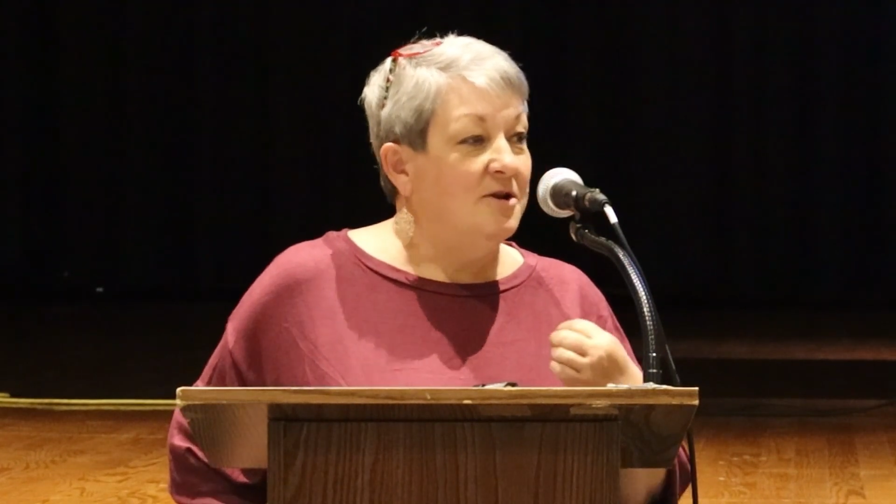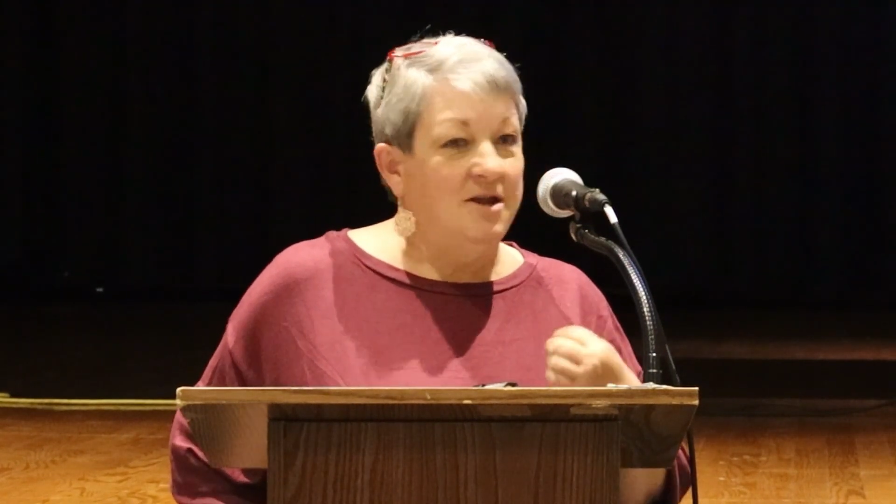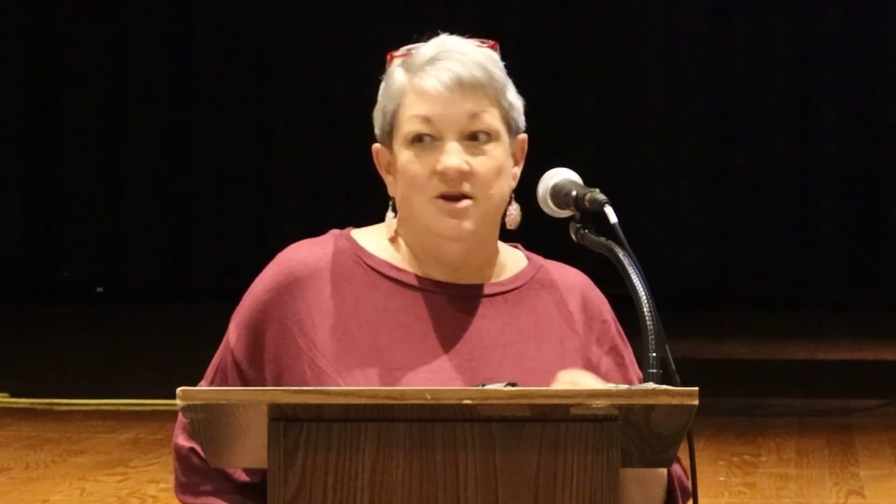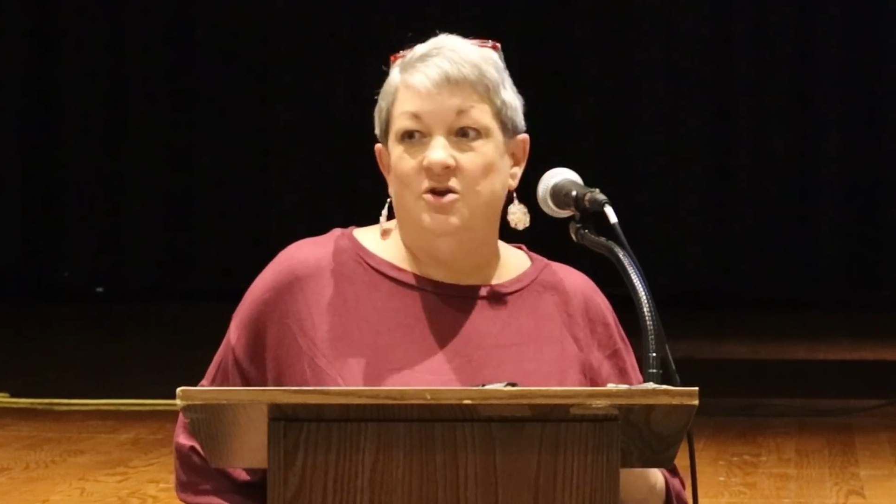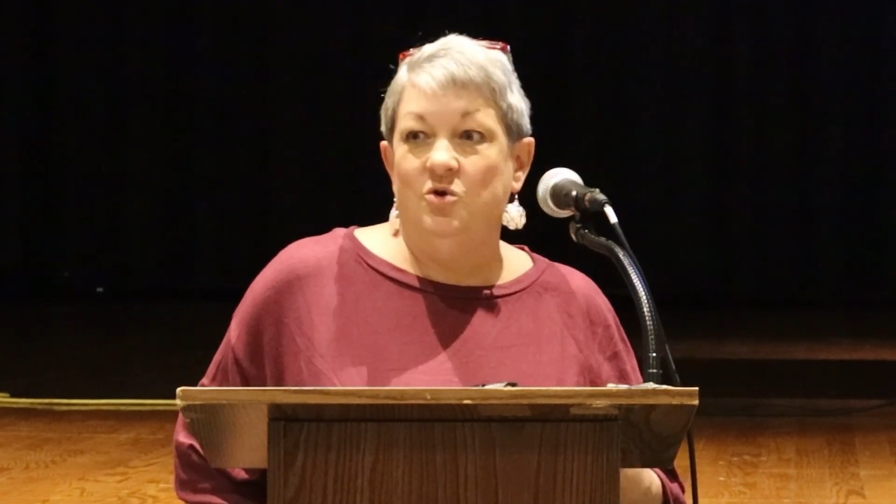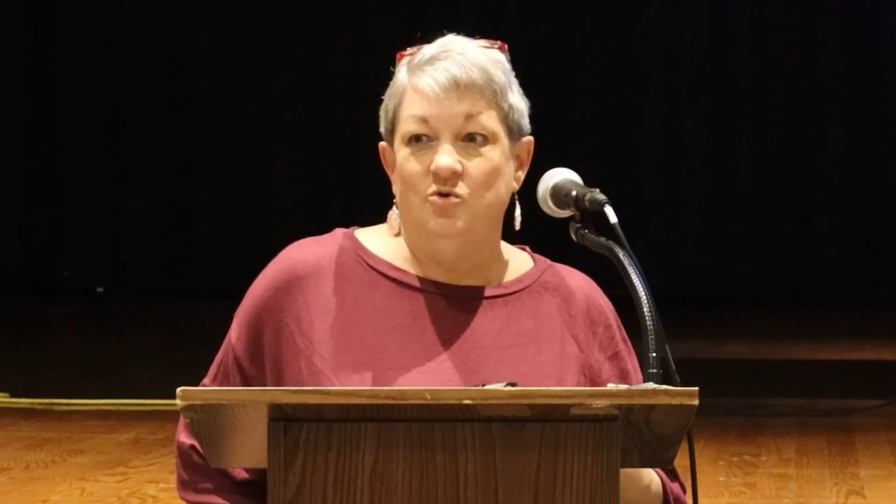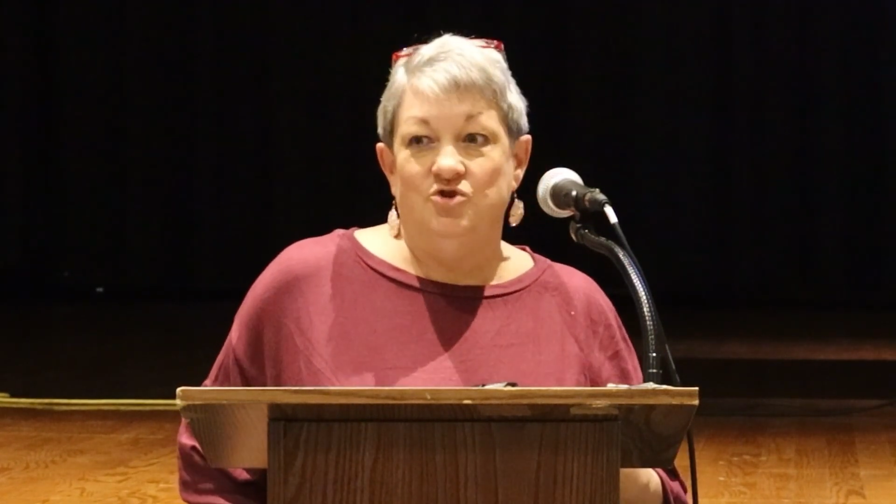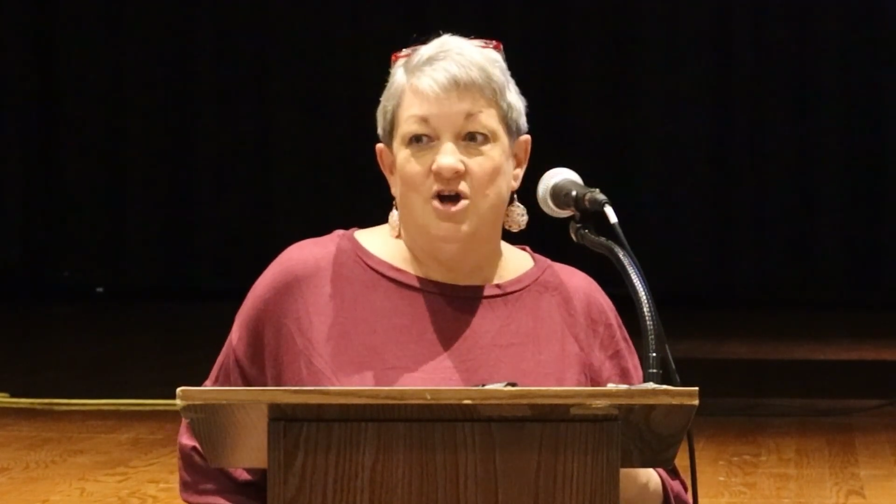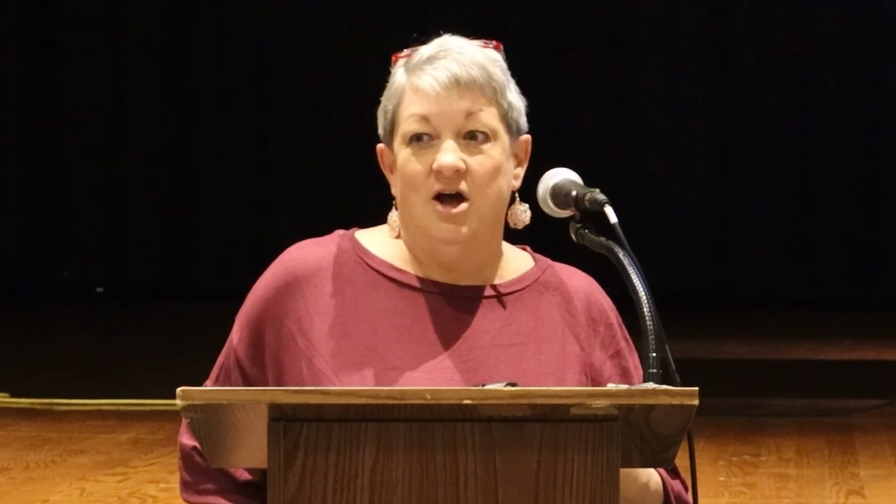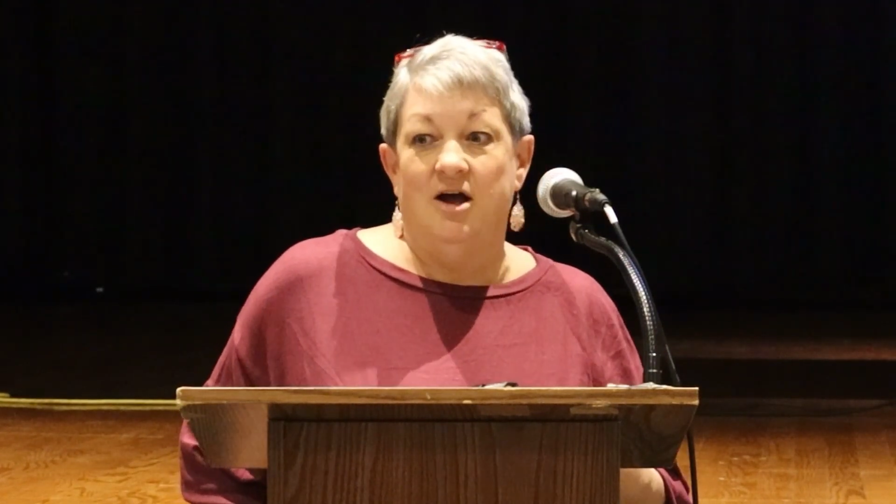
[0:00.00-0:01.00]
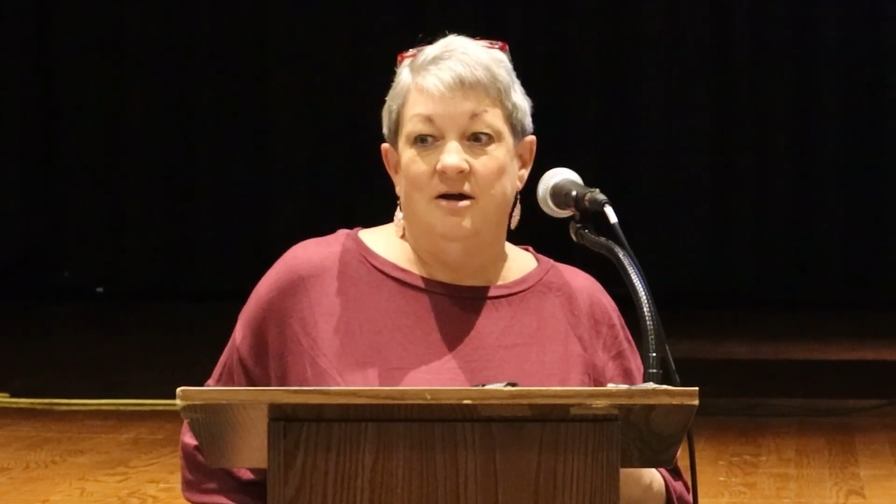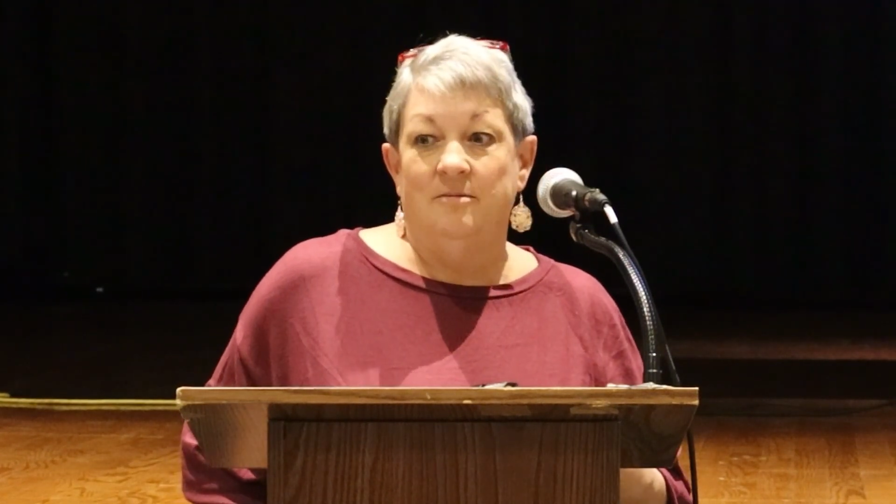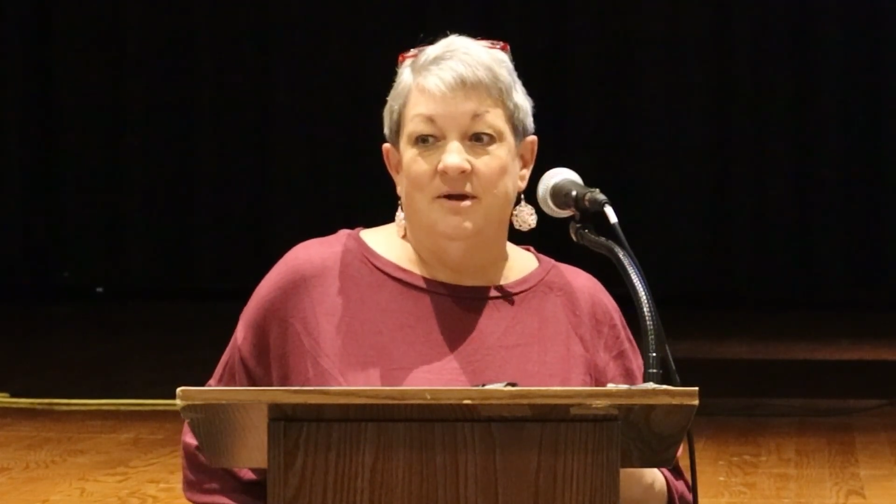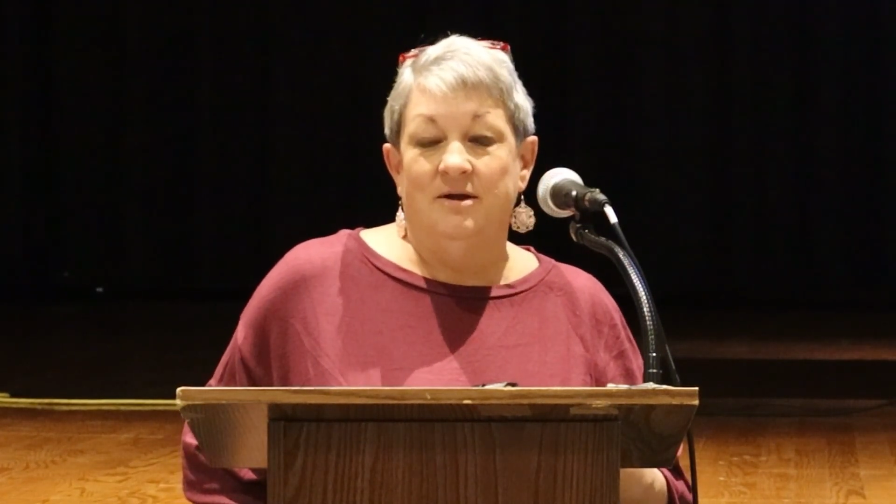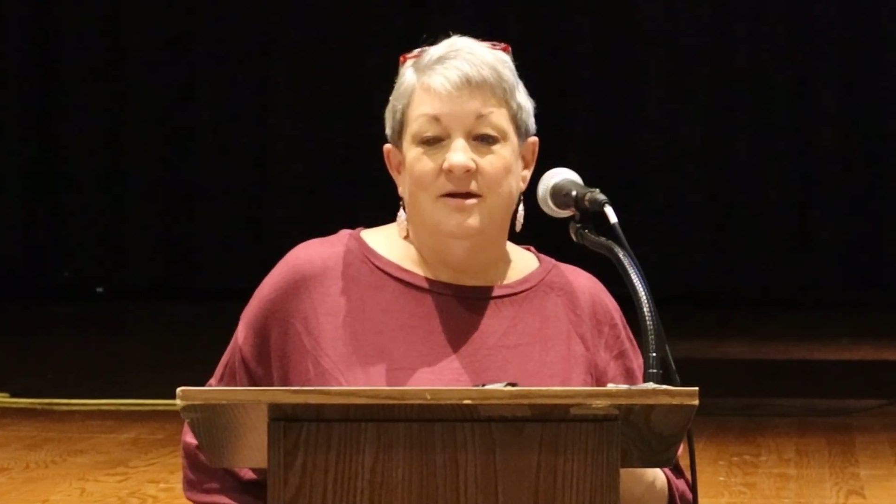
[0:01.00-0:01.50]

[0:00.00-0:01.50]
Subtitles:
need a new job,